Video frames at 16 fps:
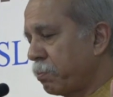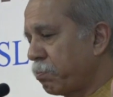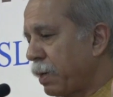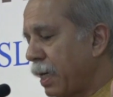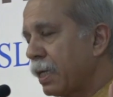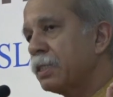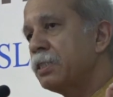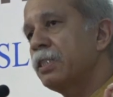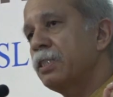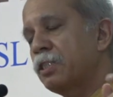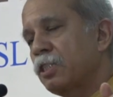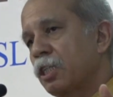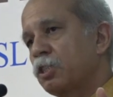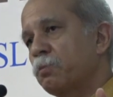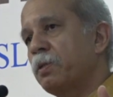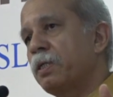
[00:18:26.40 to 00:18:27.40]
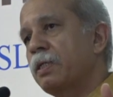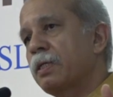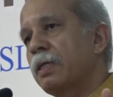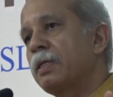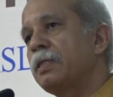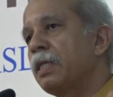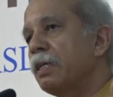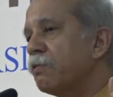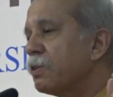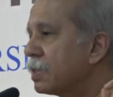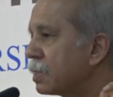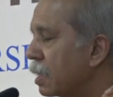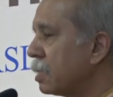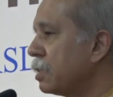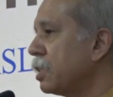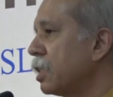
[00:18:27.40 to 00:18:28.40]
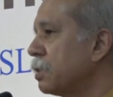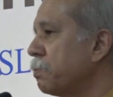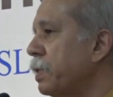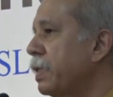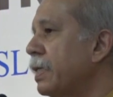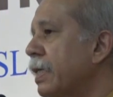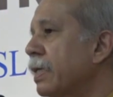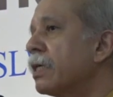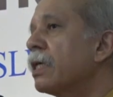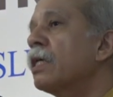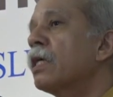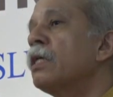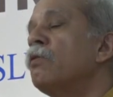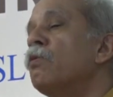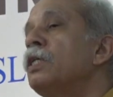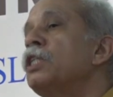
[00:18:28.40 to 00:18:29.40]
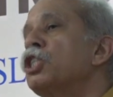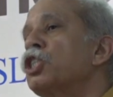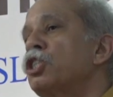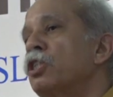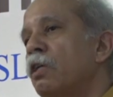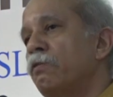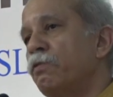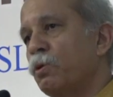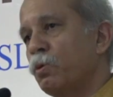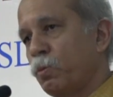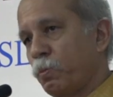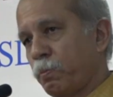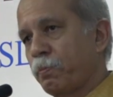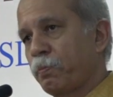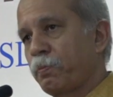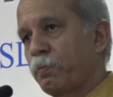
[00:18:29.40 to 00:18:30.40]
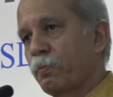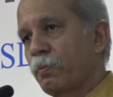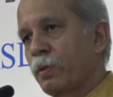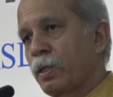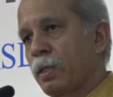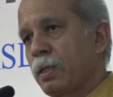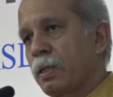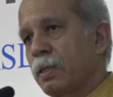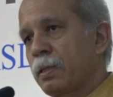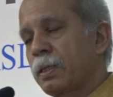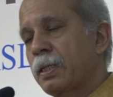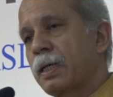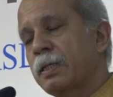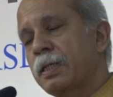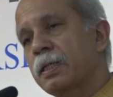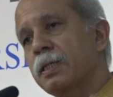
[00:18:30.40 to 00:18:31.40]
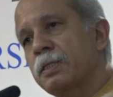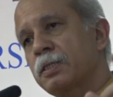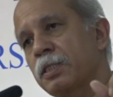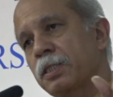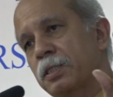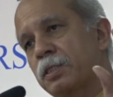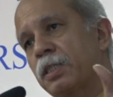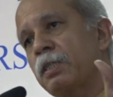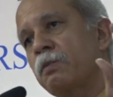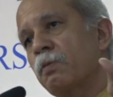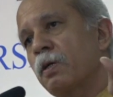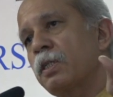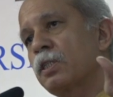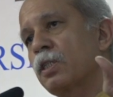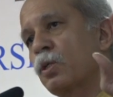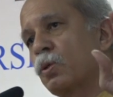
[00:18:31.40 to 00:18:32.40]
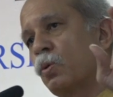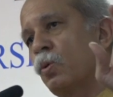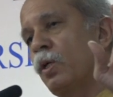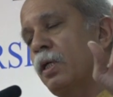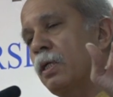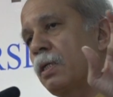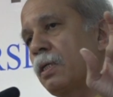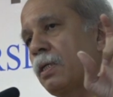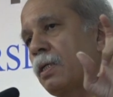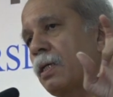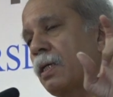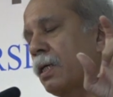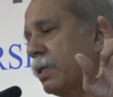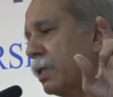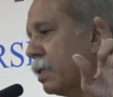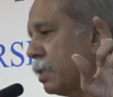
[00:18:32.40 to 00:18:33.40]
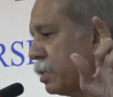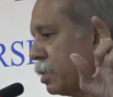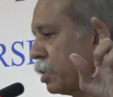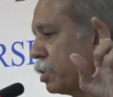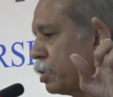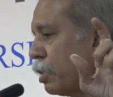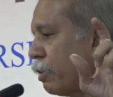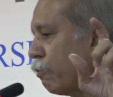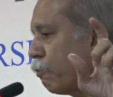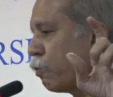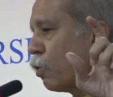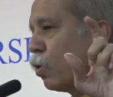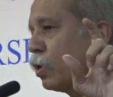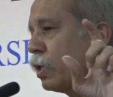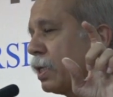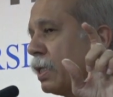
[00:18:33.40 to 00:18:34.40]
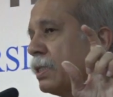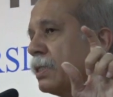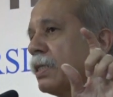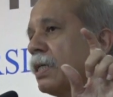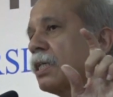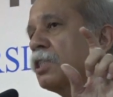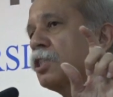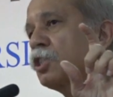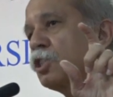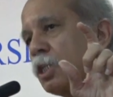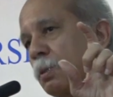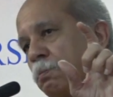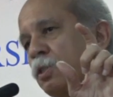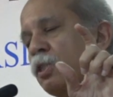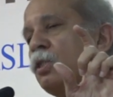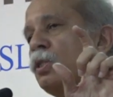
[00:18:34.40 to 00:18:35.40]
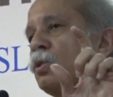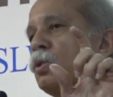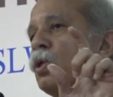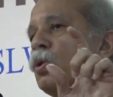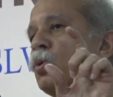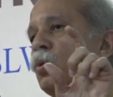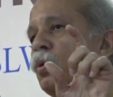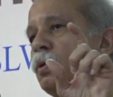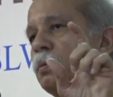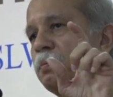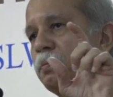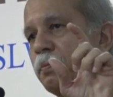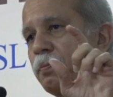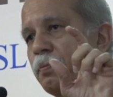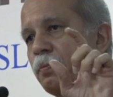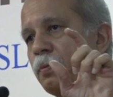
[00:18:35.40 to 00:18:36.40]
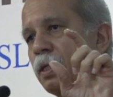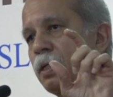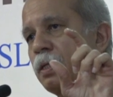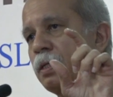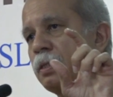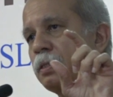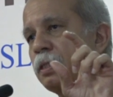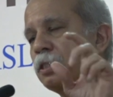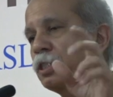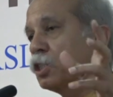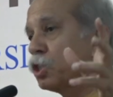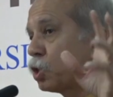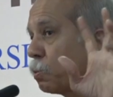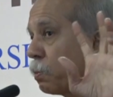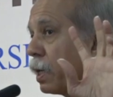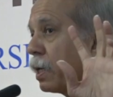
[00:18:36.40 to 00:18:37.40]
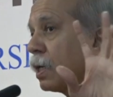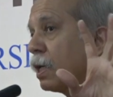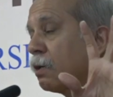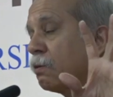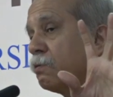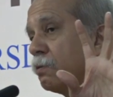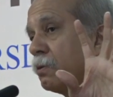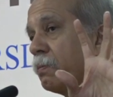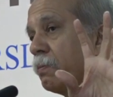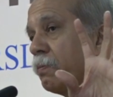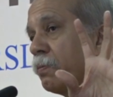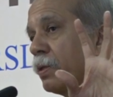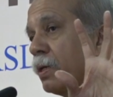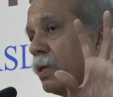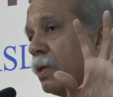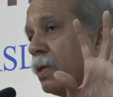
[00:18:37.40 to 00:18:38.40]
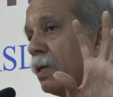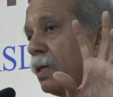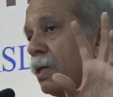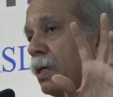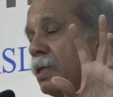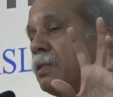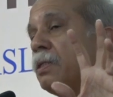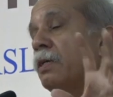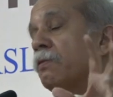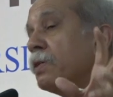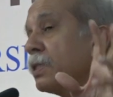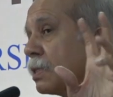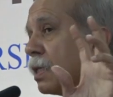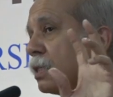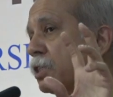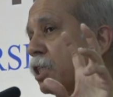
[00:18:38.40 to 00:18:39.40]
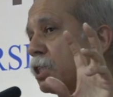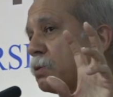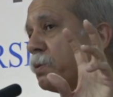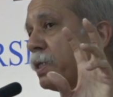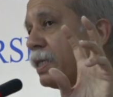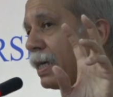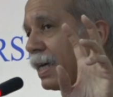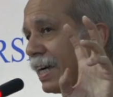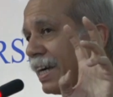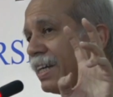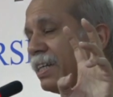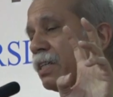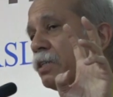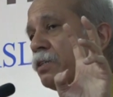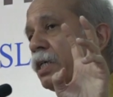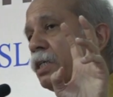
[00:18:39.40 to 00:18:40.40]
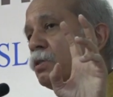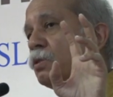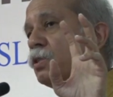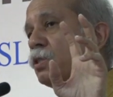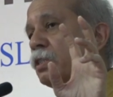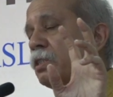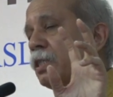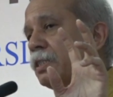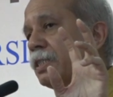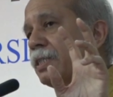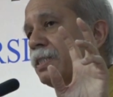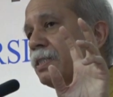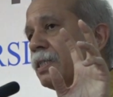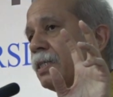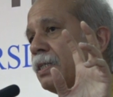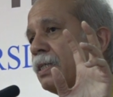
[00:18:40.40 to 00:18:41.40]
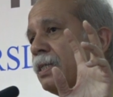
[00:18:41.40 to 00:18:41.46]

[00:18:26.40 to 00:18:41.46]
Balaji's judgment and Devasthan judgment taken a conventional view. That Article 16.1 is a rule, Article 16.4 is an exception to the rule. Justice Subbarao in Devasthan judgment had tried to suggest